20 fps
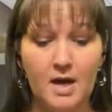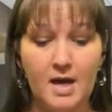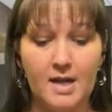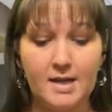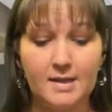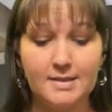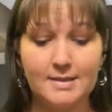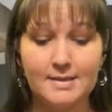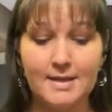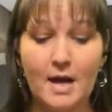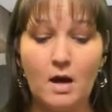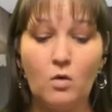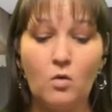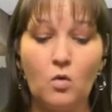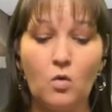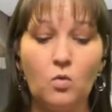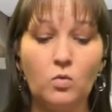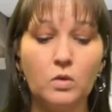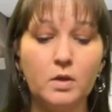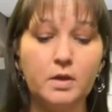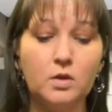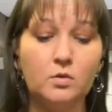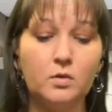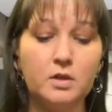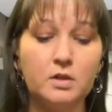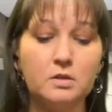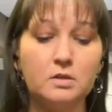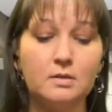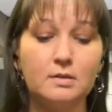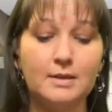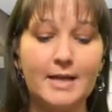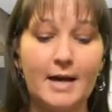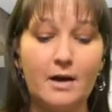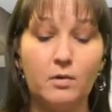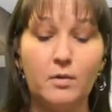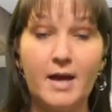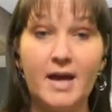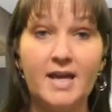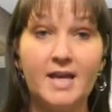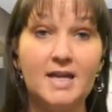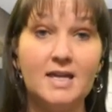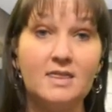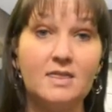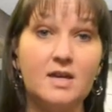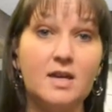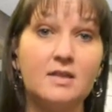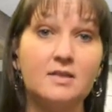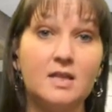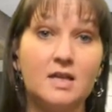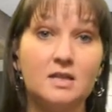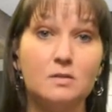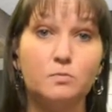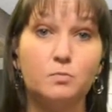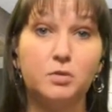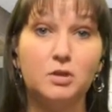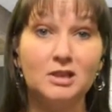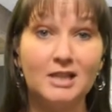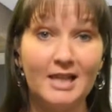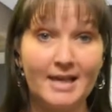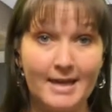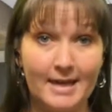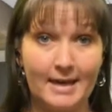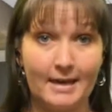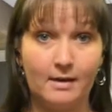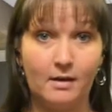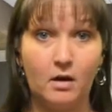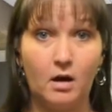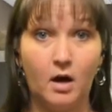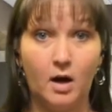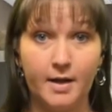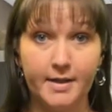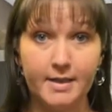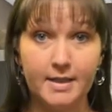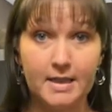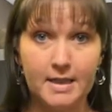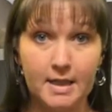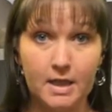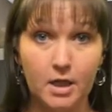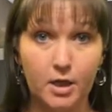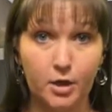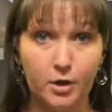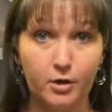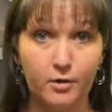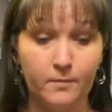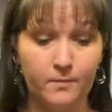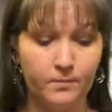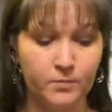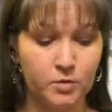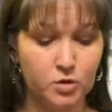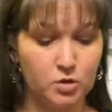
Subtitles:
and it's now only going to allow anything that's playing on here